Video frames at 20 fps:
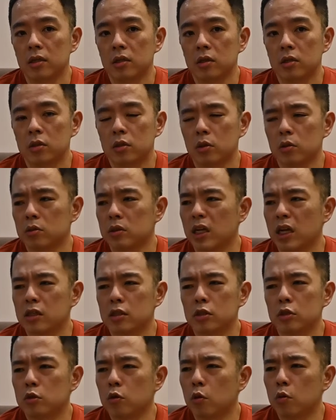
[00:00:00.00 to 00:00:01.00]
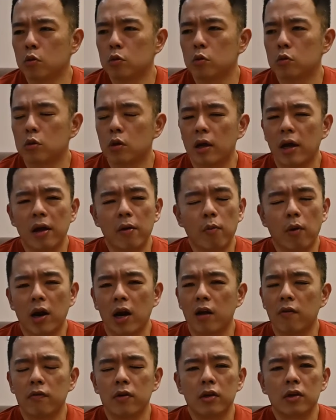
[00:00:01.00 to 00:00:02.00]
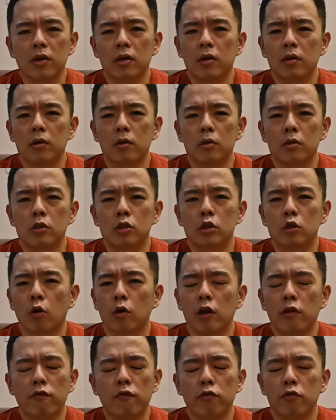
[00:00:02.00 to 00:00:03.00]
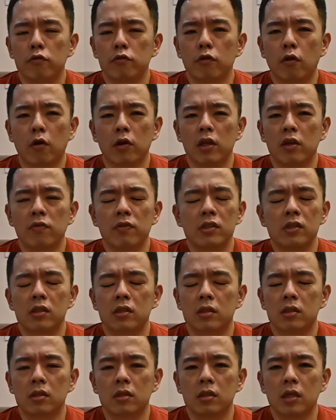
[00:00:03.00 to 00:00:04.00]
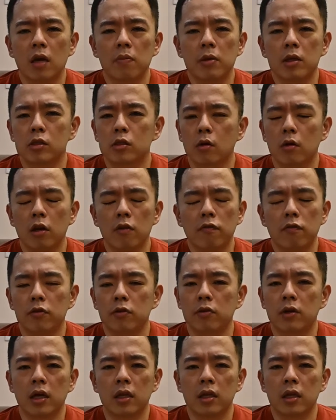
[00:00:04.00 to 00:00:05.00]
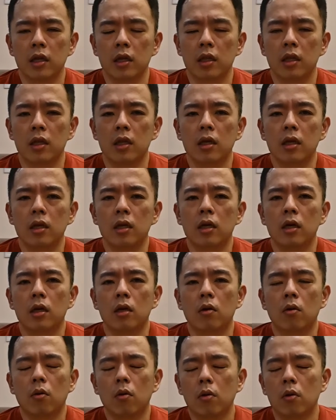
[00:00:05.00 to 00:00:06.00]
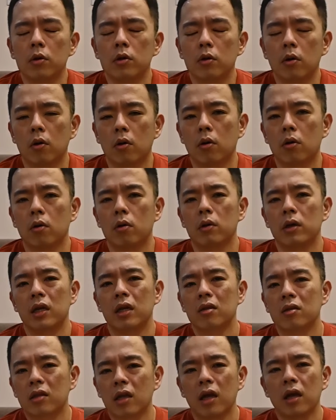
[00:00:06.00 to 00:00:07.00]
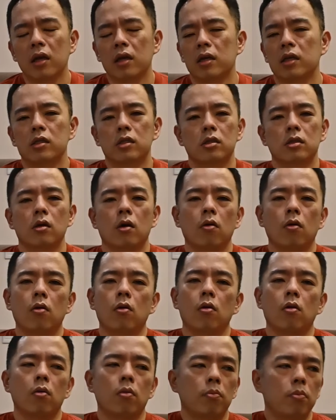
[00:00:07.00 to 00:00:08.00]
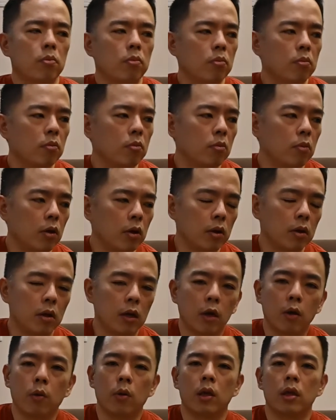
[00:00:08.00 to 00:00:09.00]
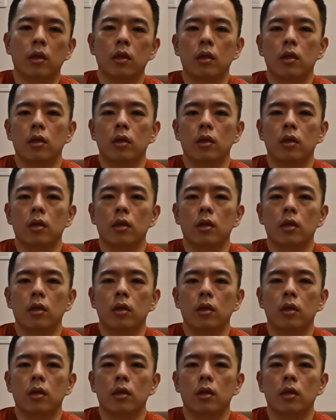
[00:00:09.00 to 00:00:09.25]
So there's no whatever solid food or even semi-solid food you can eat. All your intake is all liquid.